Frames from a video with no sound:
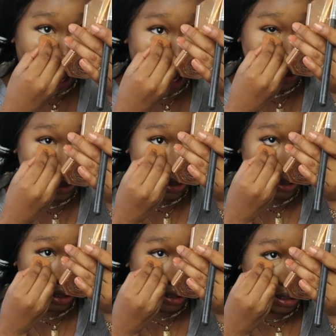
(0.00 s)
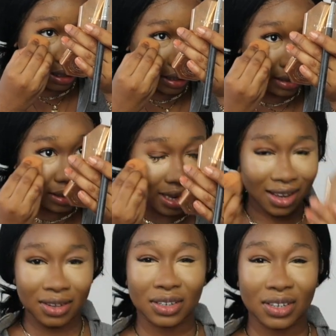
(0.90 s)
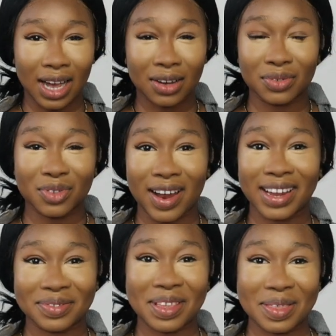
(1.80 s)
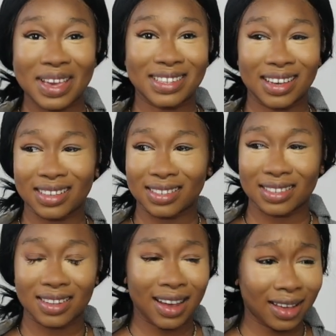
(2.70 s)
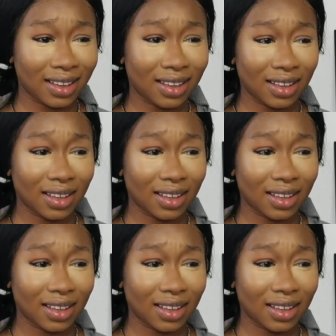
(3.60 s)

and she's done it, and I could have cried for that 30 seconds. Like,